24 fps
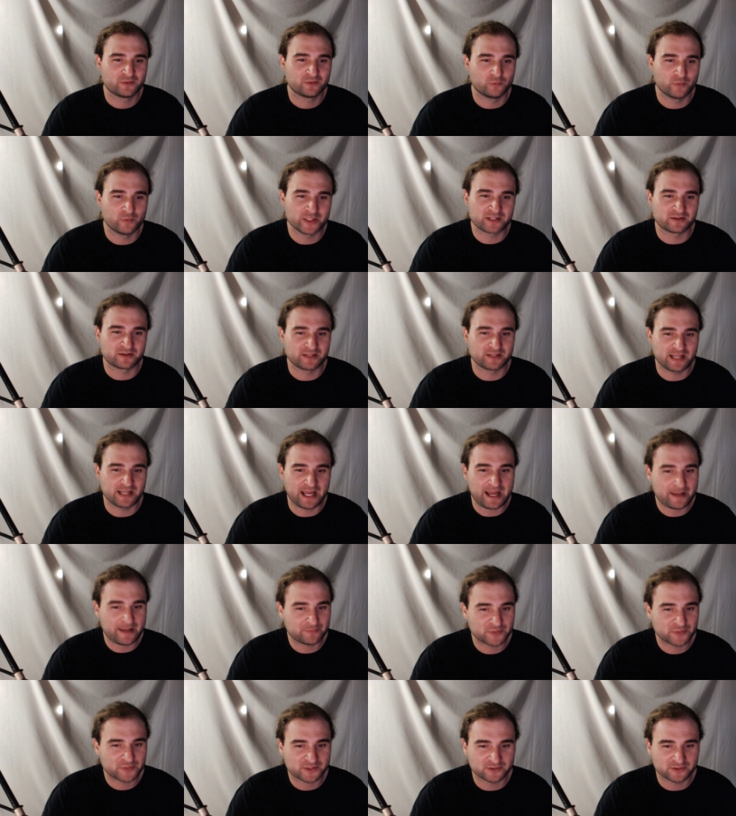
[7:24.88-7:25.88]
with
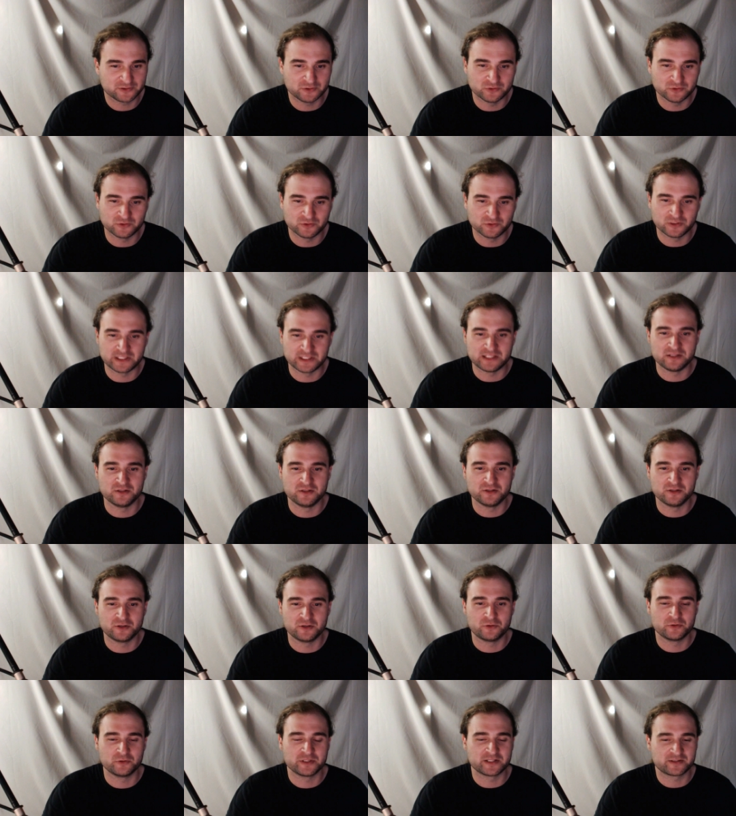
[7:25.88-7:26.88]
absolutely
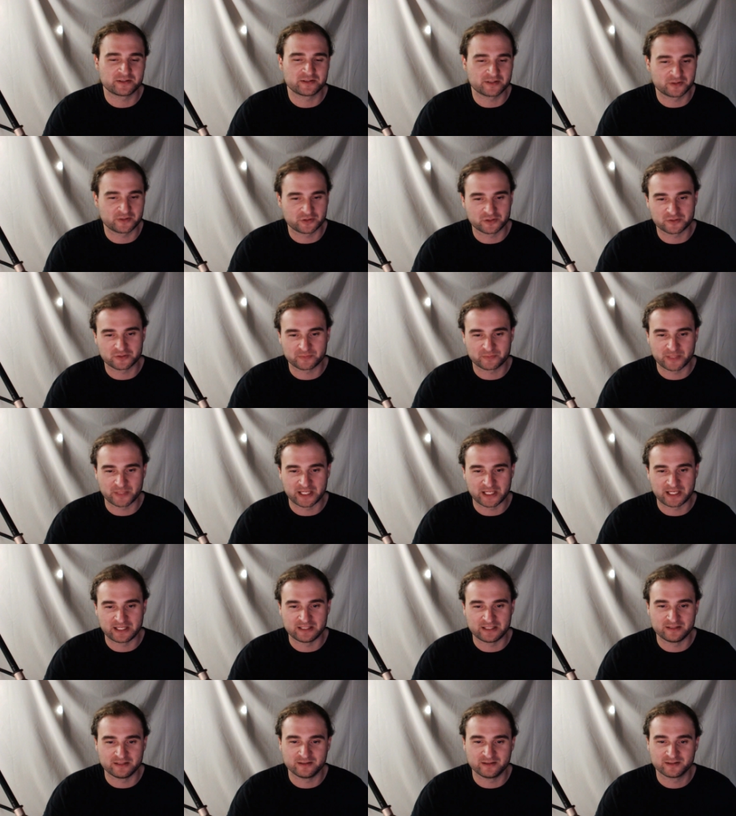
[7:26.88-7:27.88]
no decisions
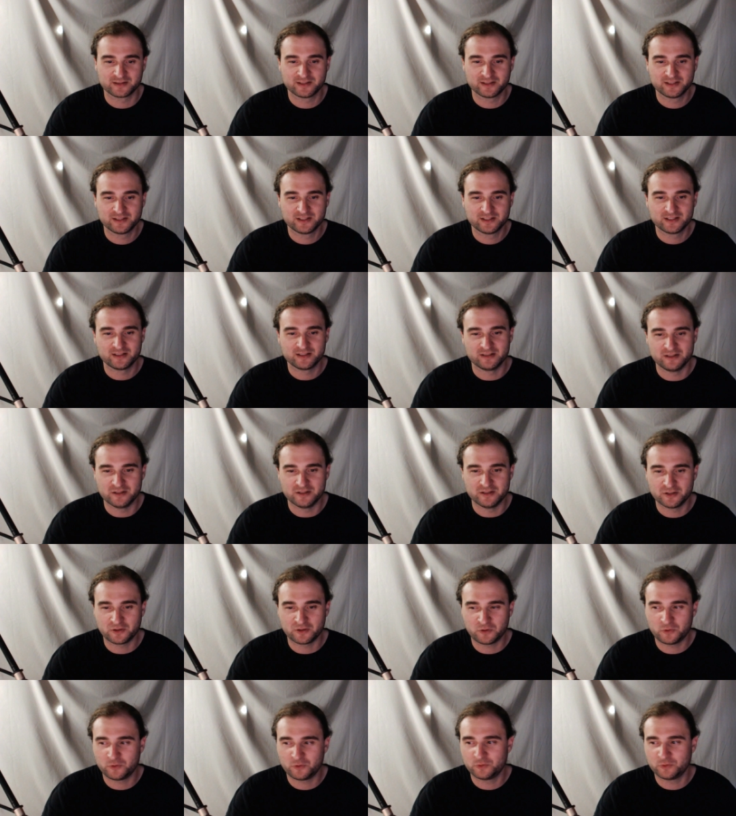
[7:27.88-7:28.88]
made,
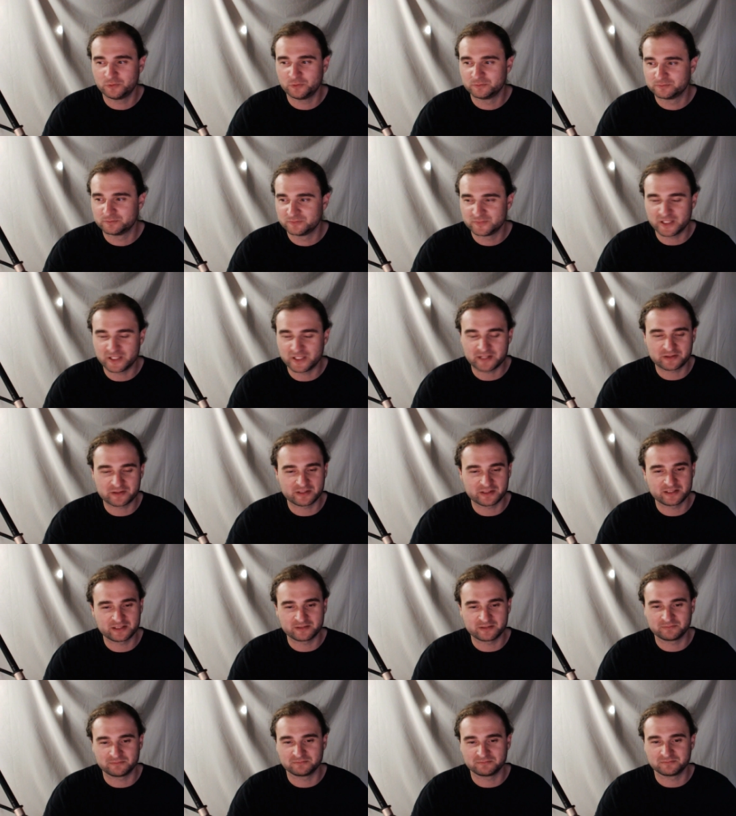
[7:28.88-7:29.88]
no
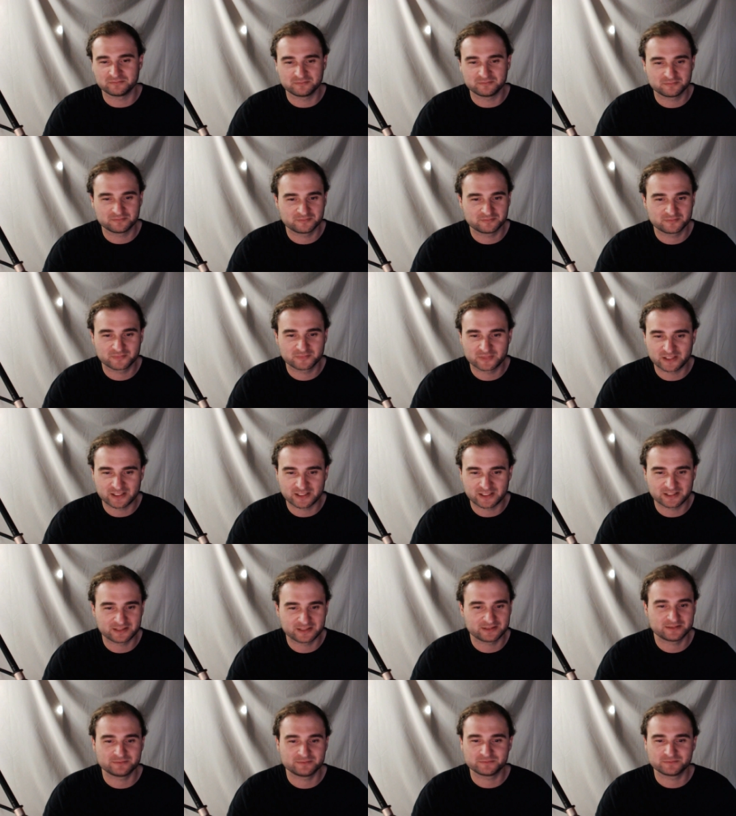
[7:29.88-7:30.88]
nothing
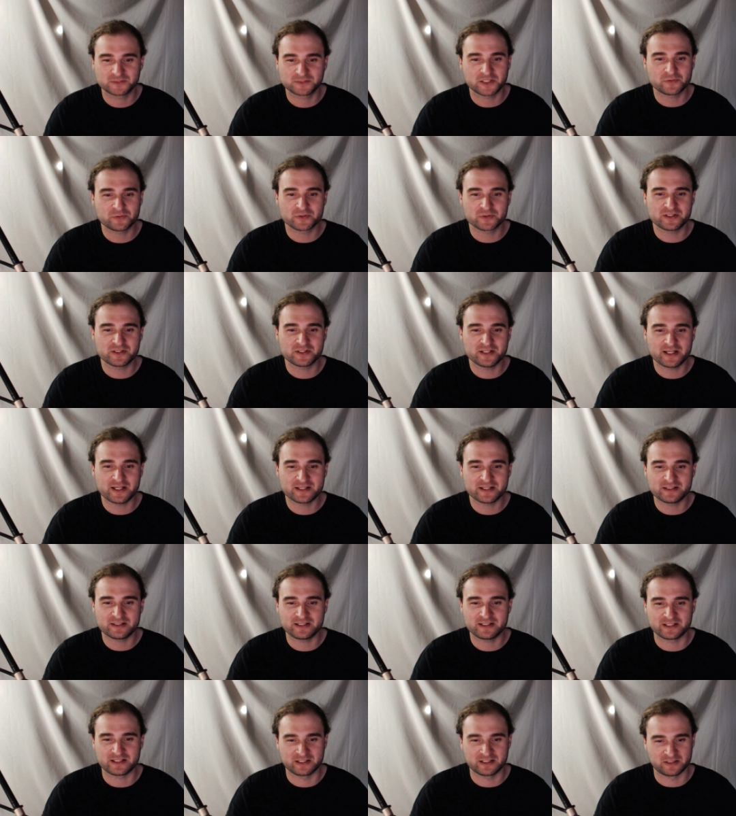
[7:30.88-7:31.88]
there was
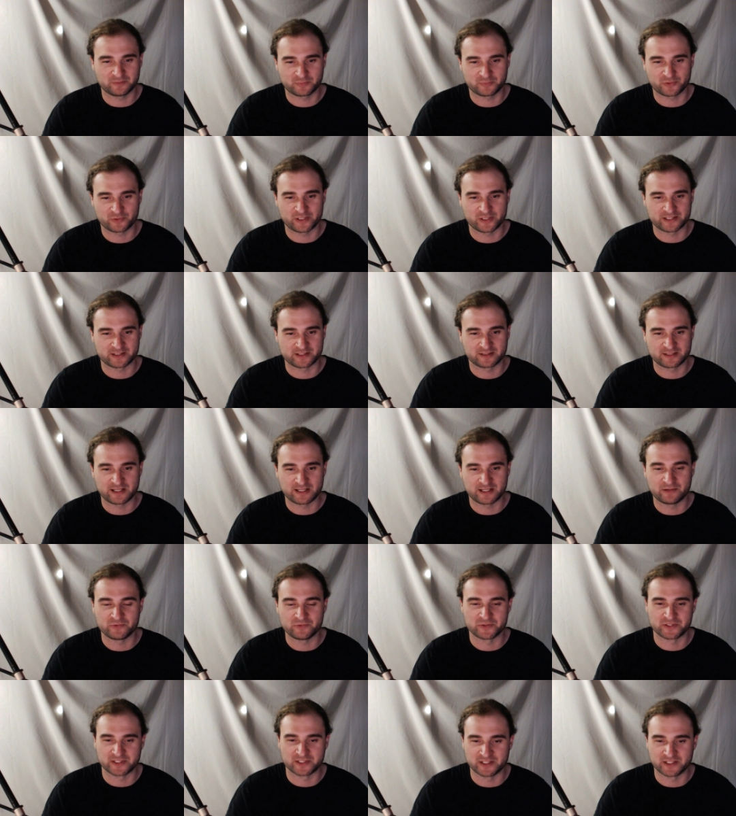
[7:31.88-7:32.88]
nothing in the present that
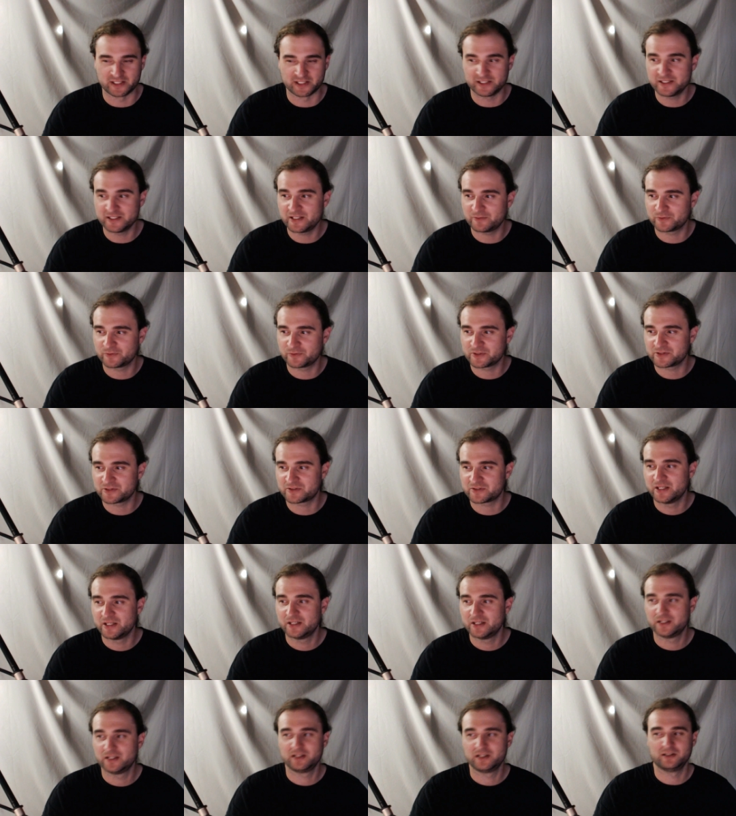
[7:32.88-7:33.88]
was done. It was
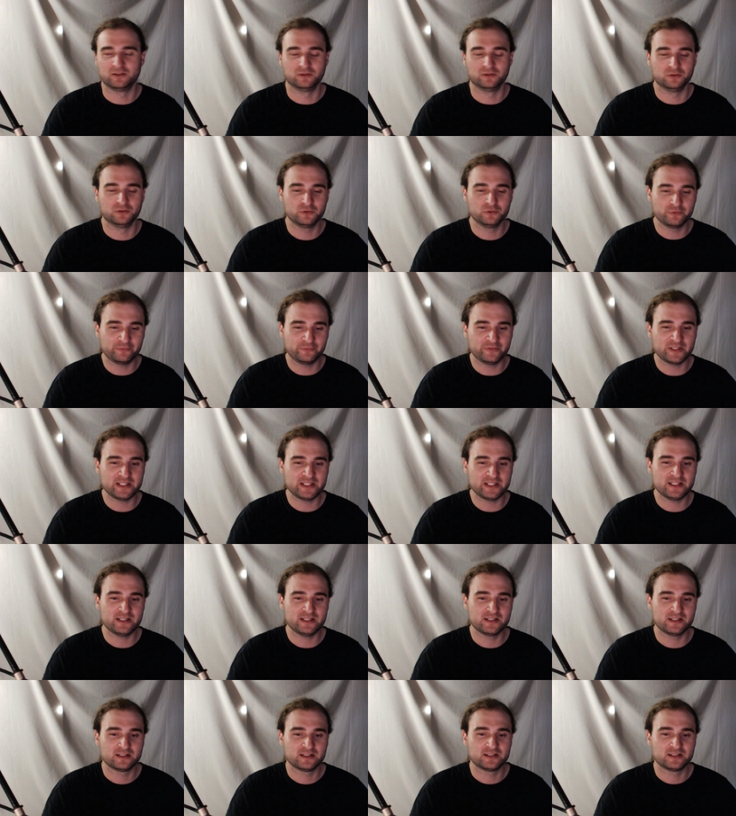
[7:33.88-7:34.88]

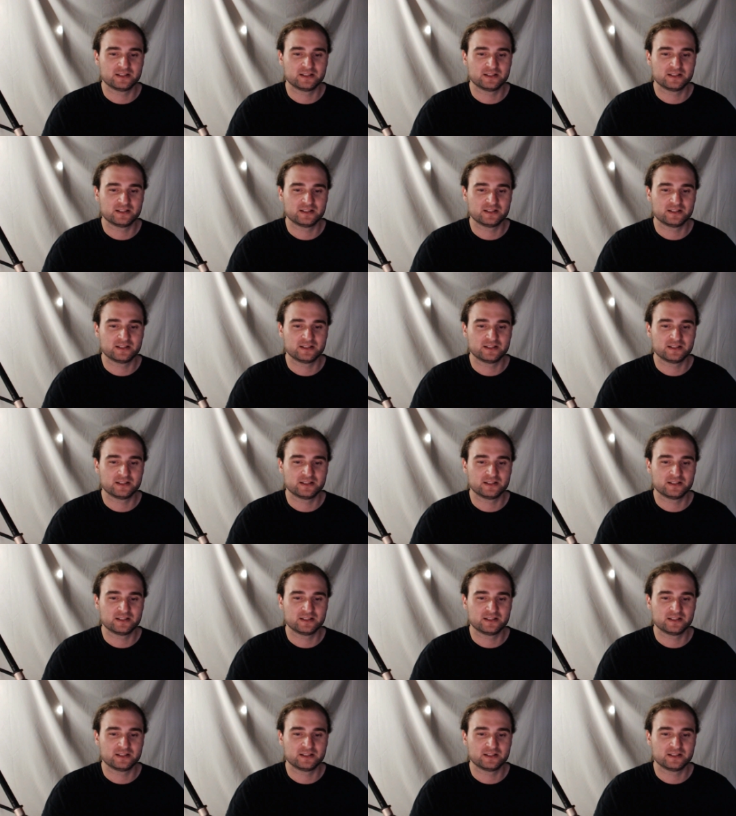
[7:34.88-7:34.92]
Luffy